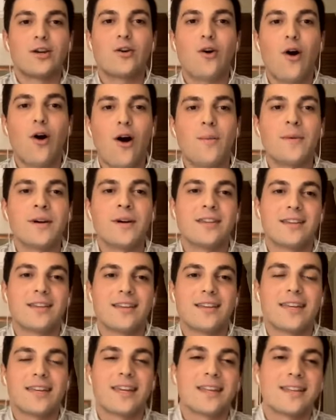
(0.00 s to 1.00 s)

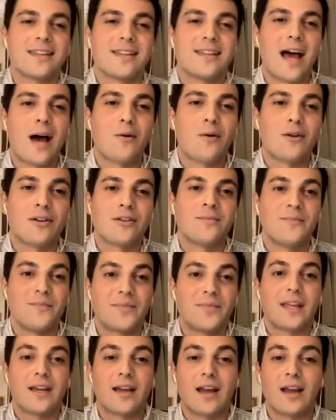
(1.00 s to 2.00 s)
common in our
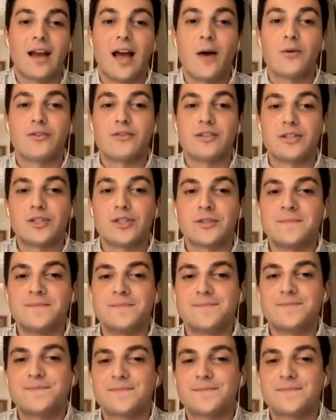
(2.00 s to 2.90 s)
region?